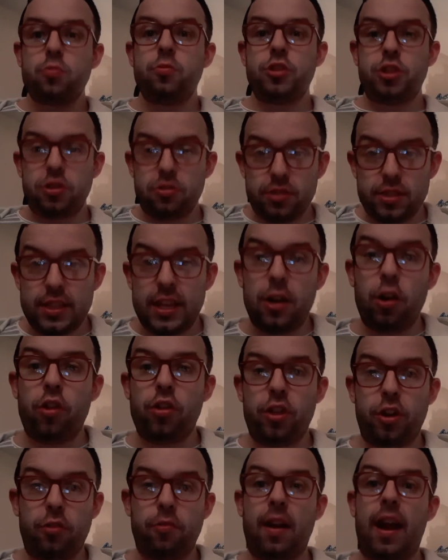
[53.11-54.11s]
which you'll see on
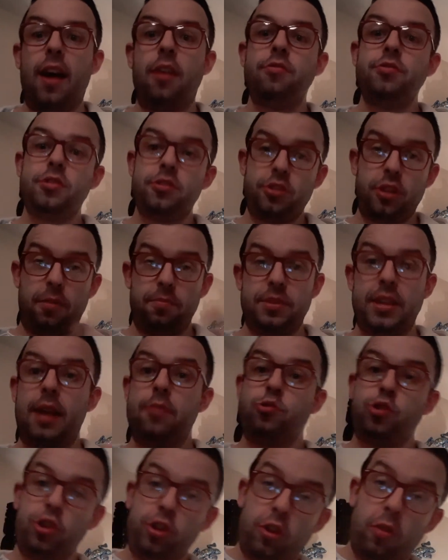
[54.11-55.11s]
the ground.
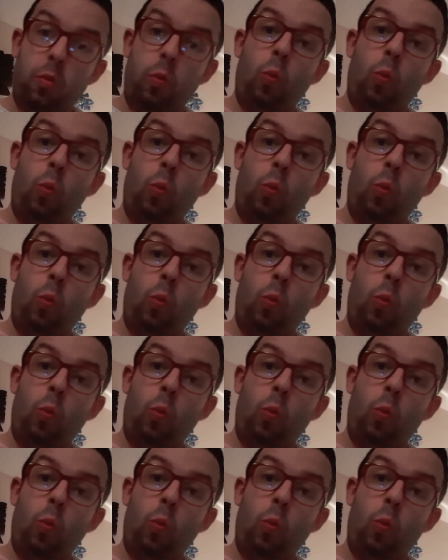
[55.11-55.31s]
Sometimes you can